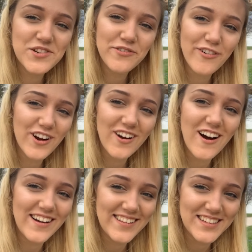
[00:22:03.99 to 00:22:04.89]
too far
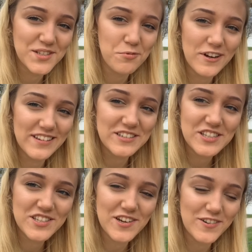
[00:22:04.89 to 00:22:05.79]
gone at this point. They're
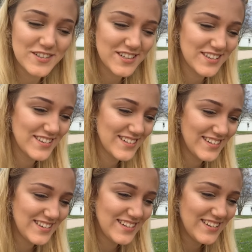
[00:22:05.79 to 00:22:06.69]
soaked.
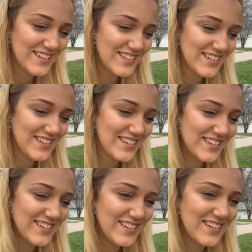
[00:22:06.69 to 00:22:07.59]

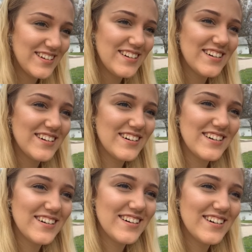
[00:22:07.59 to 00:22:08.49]
Oh.
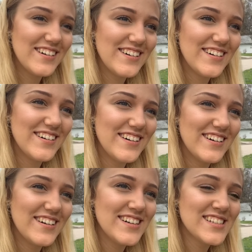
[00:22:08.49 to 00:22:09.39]

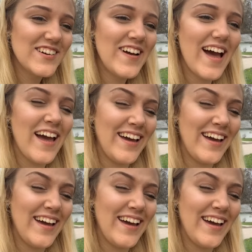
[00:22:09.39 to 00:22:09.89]
It's okay.